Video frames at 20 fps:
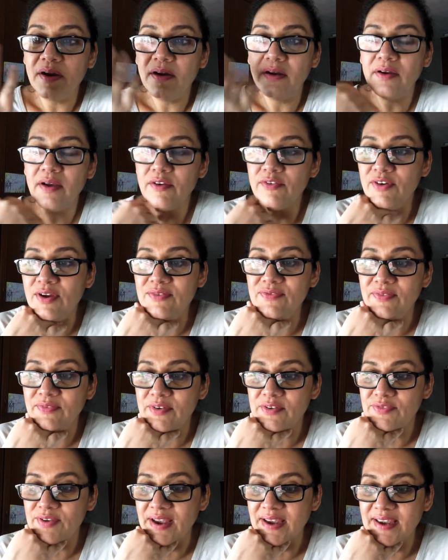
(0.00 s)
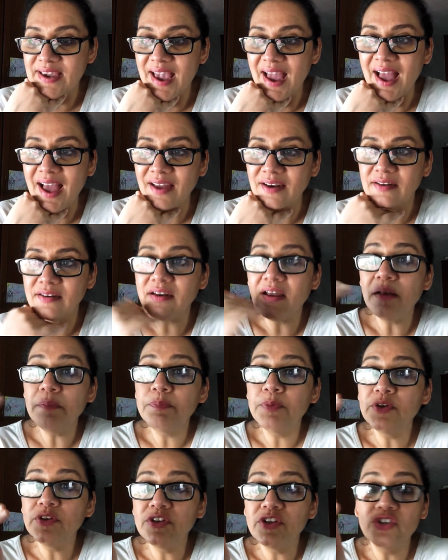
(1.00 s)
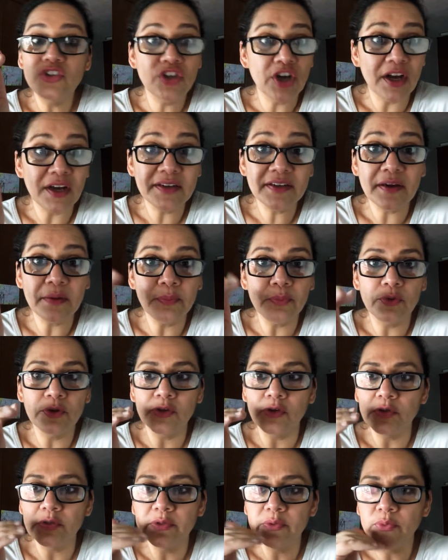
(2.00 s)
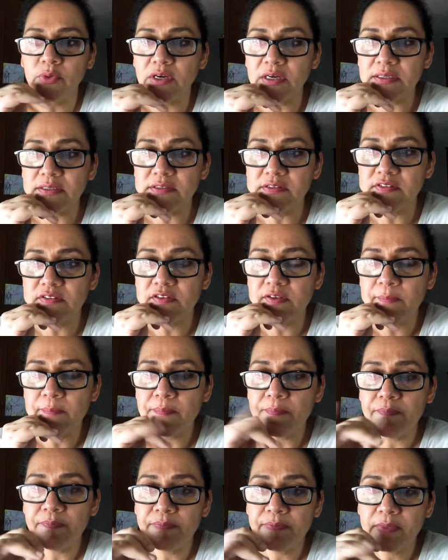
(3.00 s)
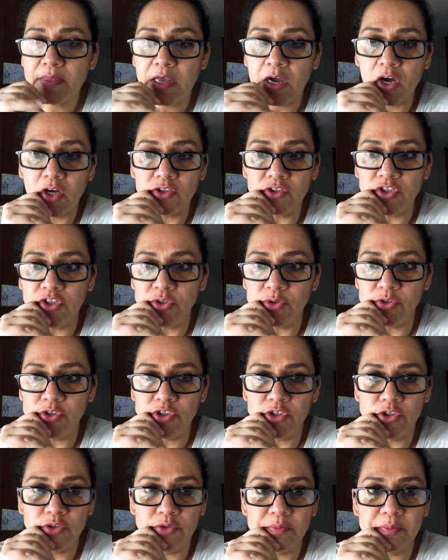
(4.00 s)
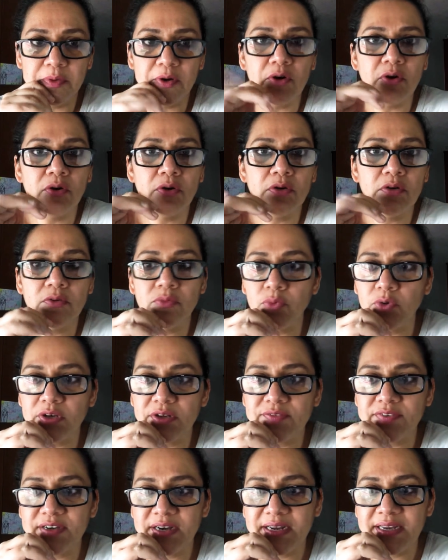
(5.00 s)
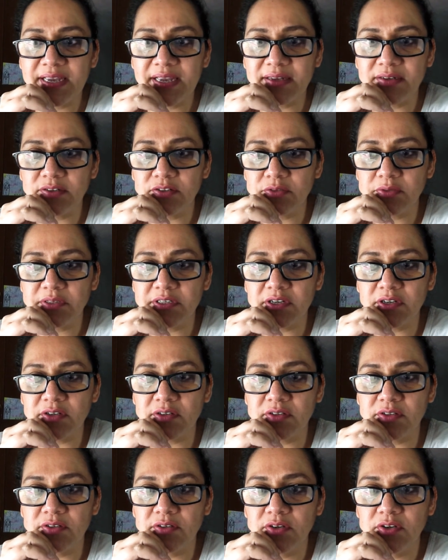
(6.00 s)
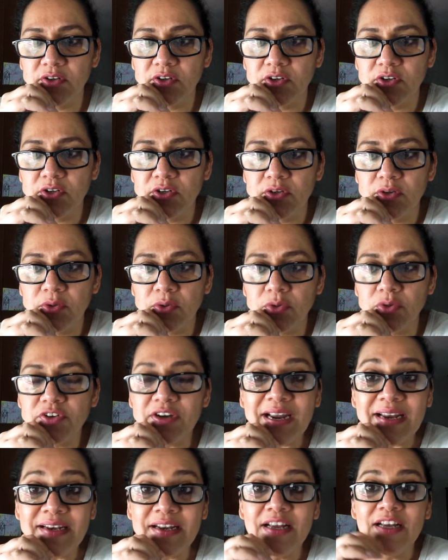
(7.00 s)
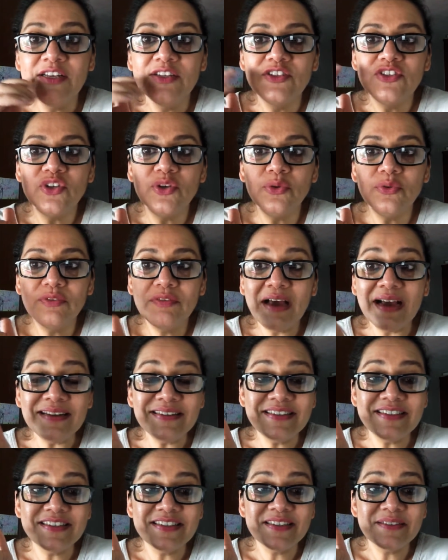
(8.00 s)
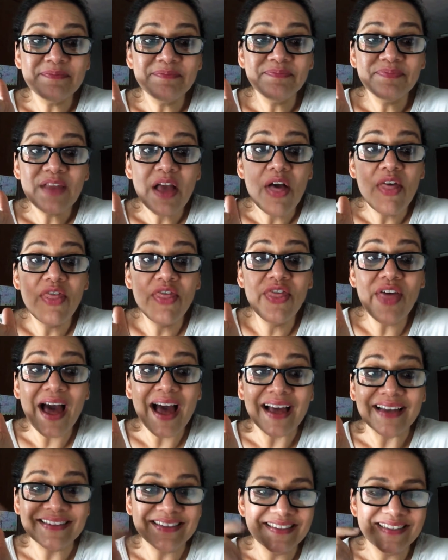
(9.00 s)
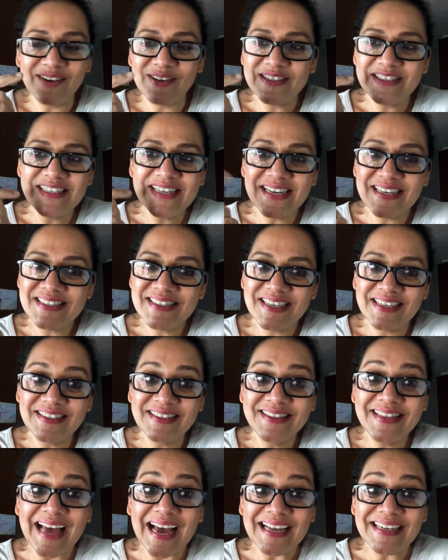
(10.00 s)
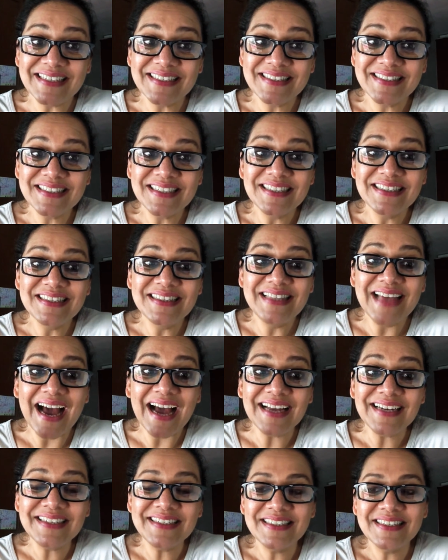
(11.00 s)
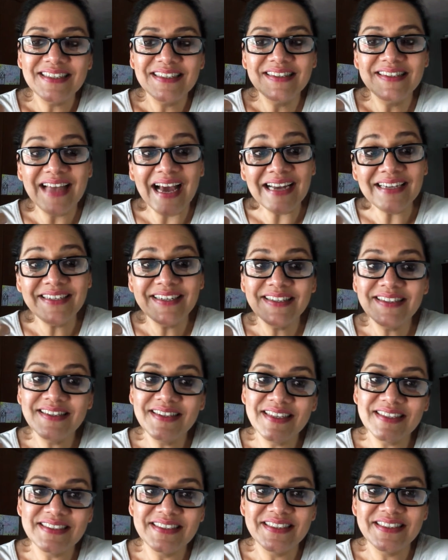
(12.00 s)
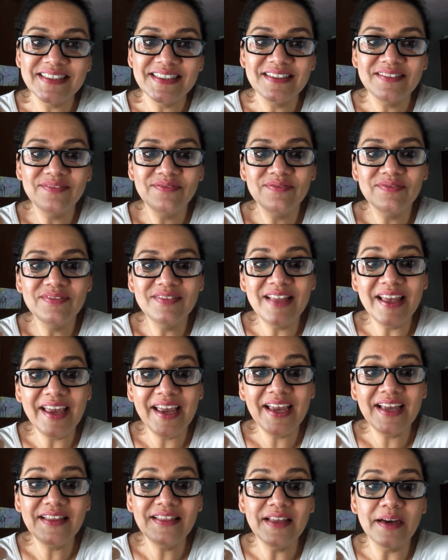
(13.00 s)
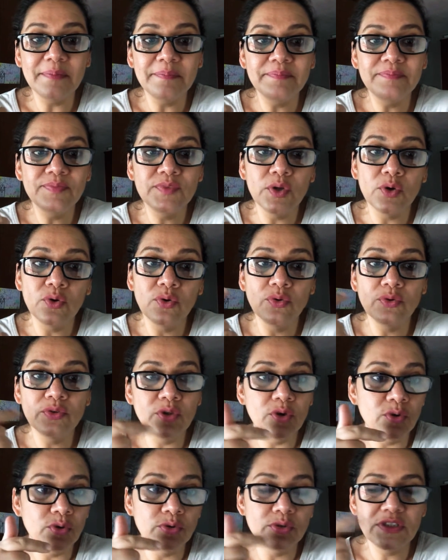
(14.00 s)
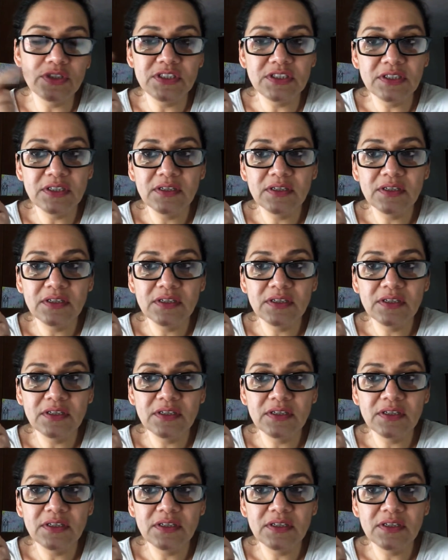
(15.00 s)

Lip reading: If I can, I'll put the chart up with all the words on YouTube or whatever I can do it on. All right. So that's that. Now, see, I said that's that, that and this. They, them, those.